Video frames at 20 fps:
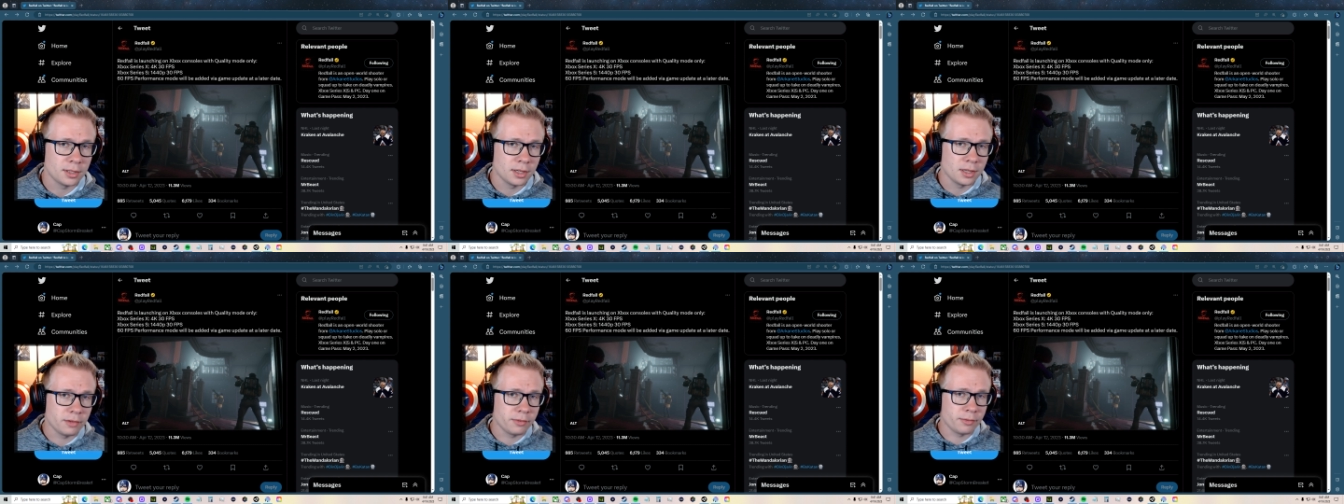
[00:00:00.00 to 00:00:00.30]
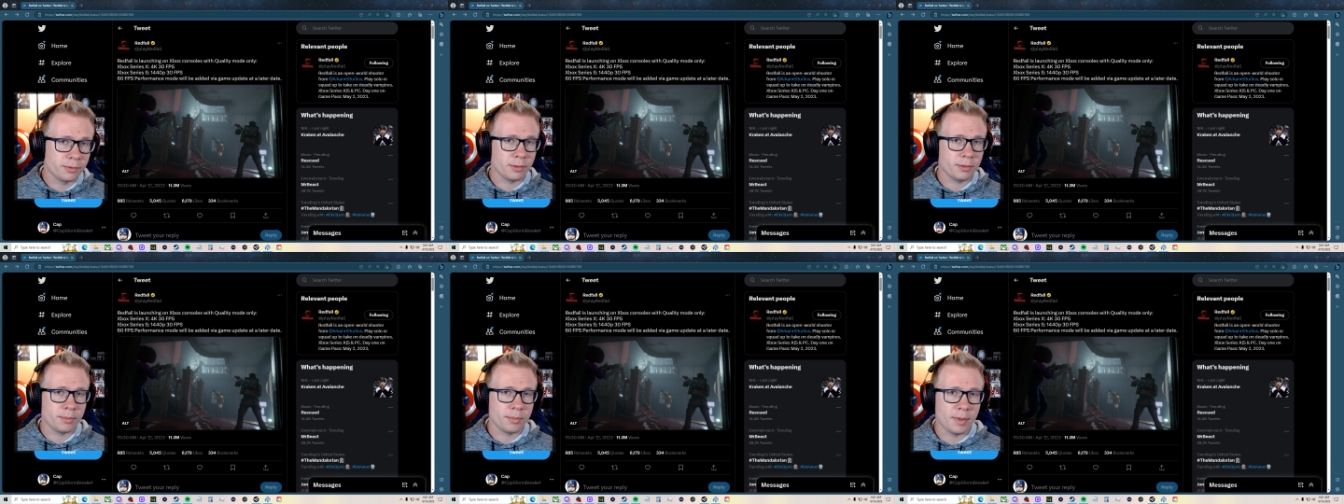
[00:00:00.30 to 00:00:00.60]
off
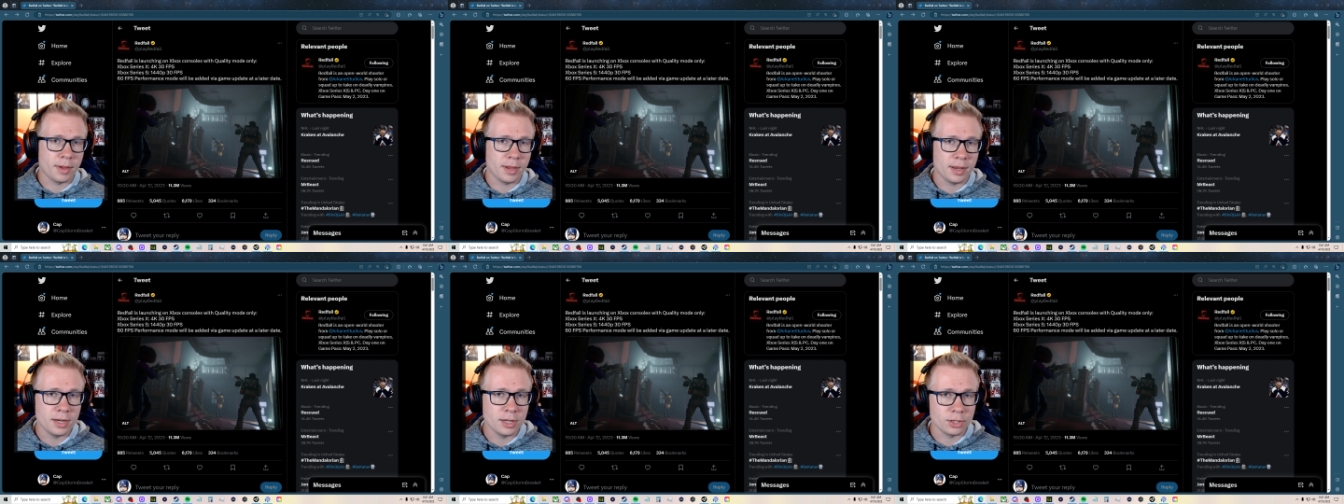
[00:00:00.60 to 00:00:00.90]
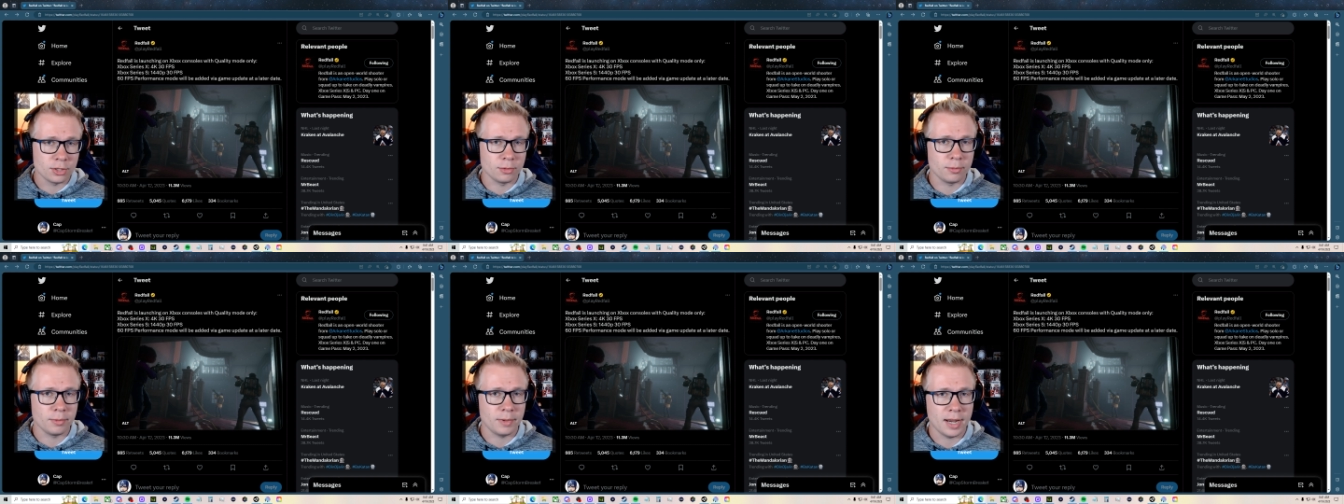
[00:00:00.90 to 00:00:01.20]
with, my
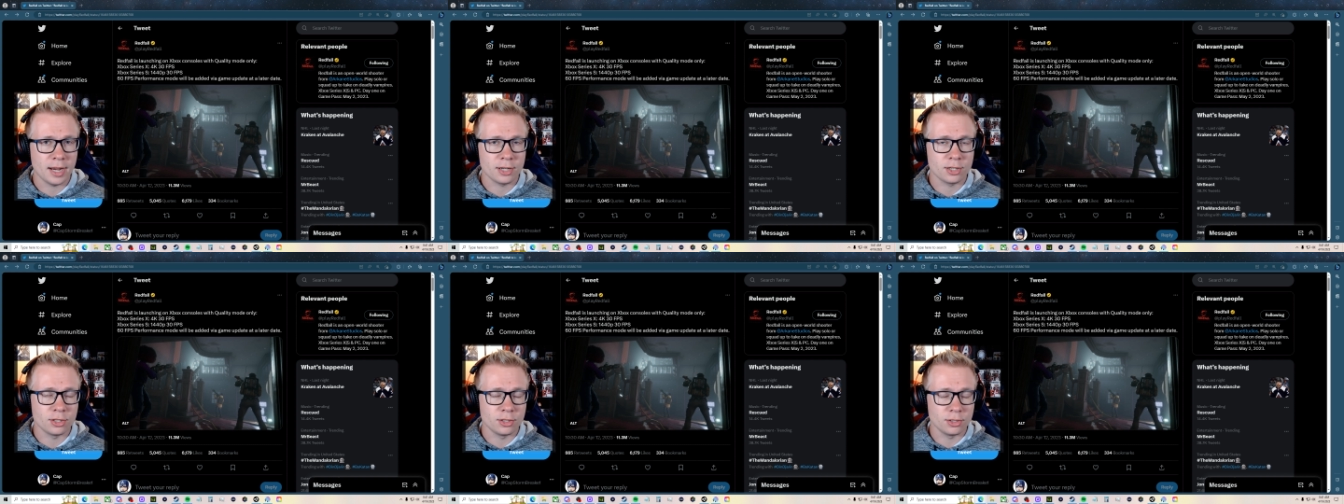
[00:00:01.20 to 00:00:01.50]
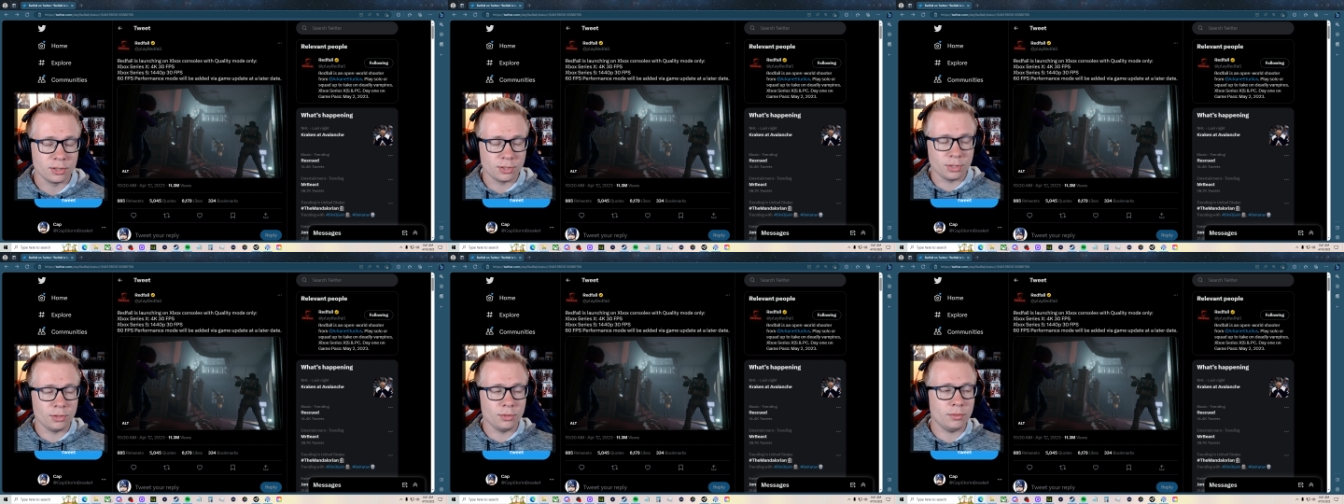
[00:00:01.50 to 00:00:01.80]
initial reaction
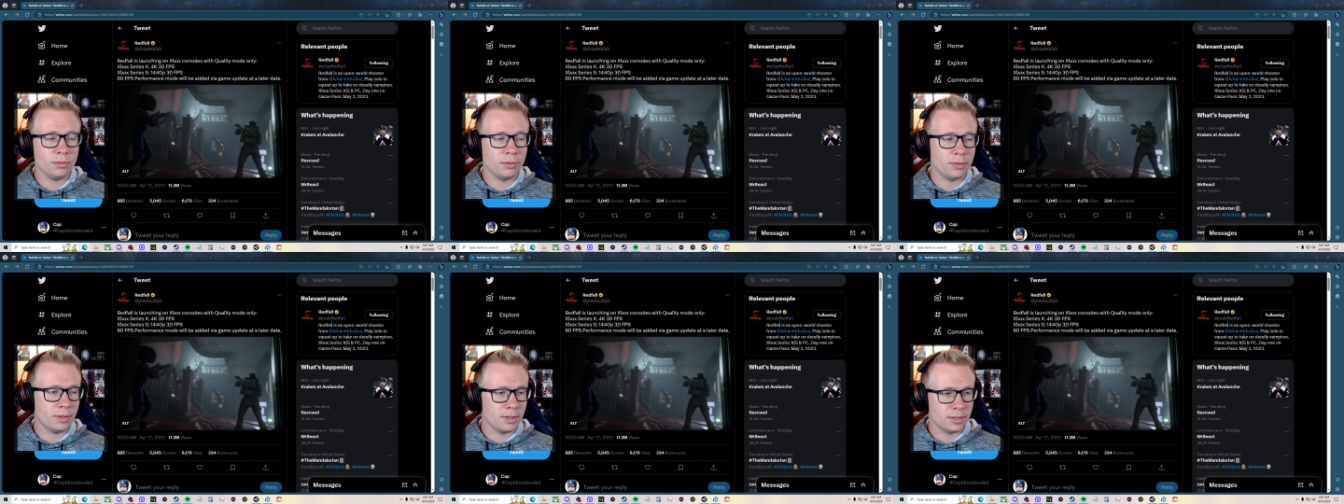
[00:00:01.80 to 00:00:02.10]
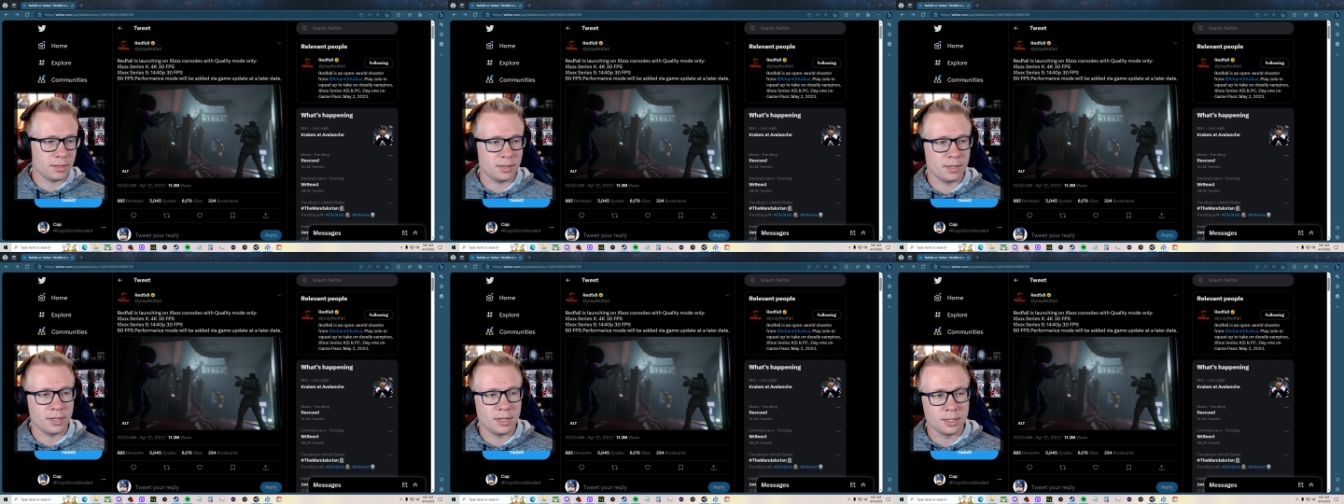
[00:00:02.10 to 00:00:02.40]
to
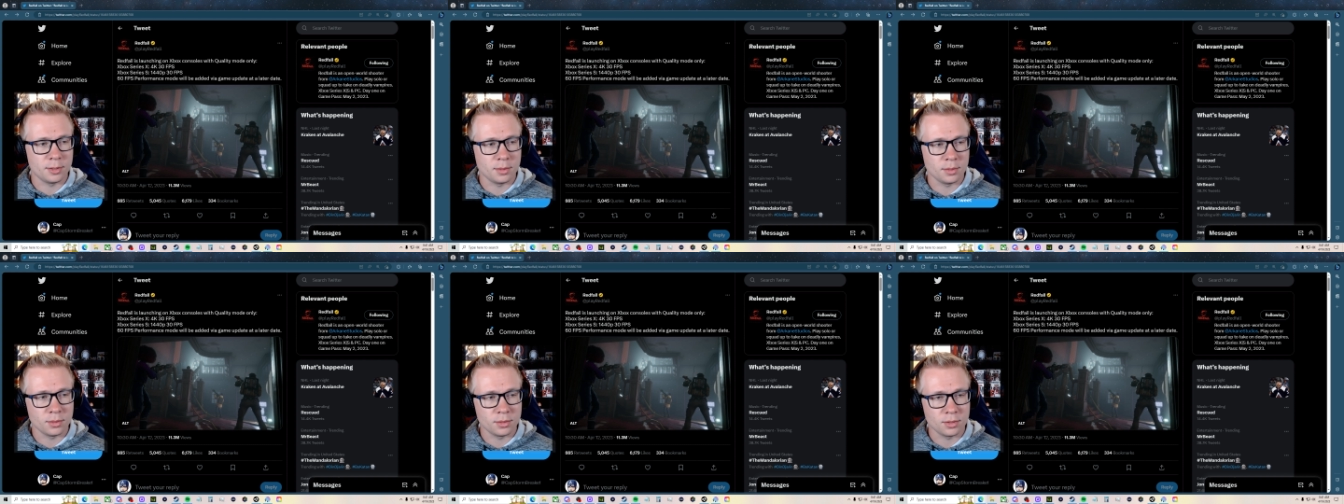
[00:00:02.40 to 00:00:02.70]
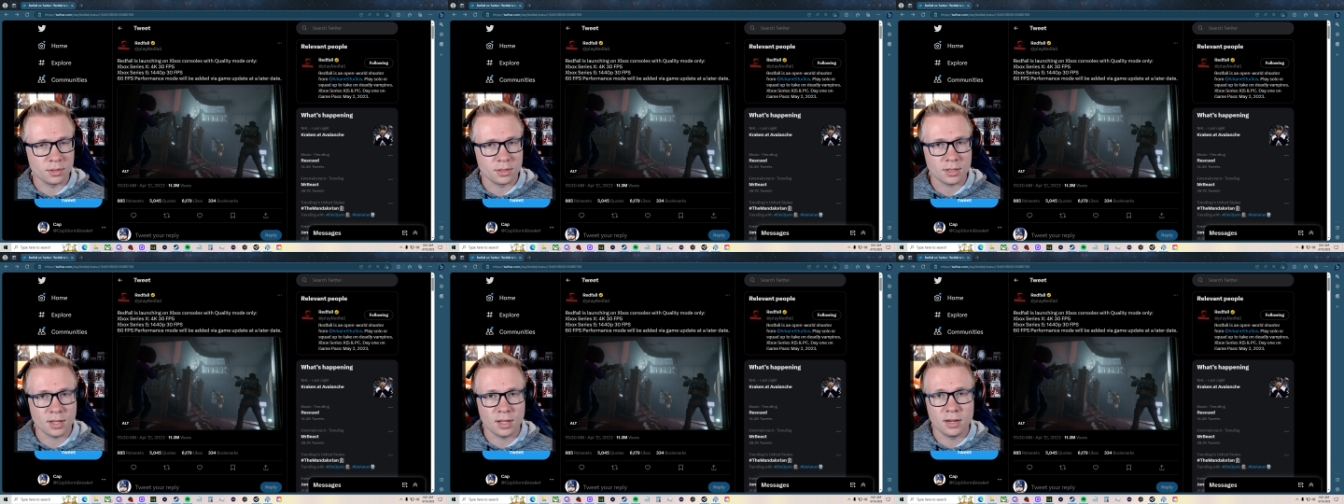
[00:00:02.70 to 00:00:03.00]
this announcement was
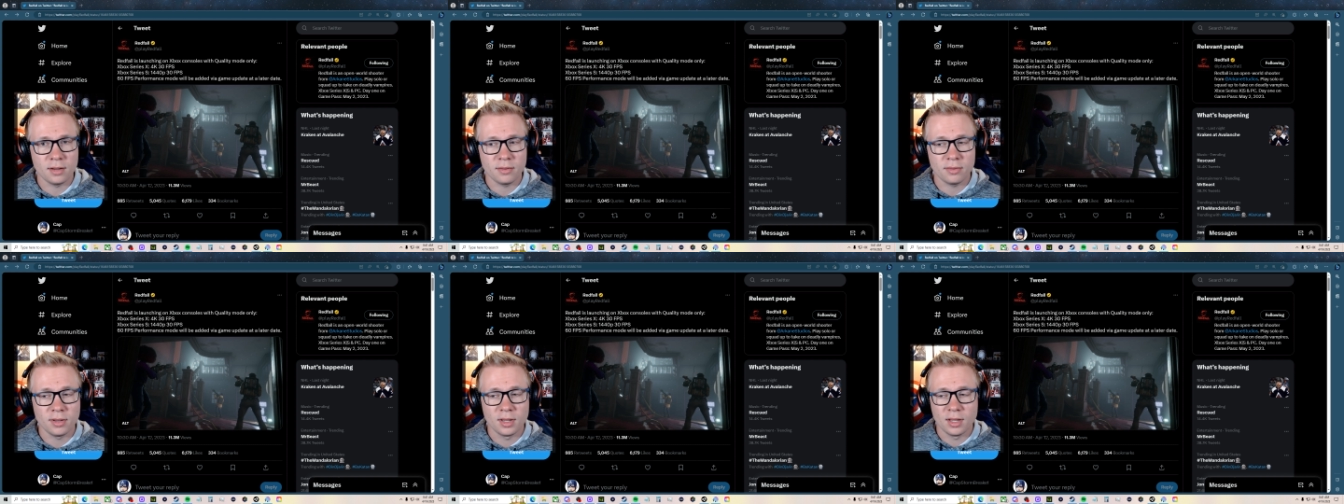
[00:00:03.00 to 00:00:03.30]
just kind of,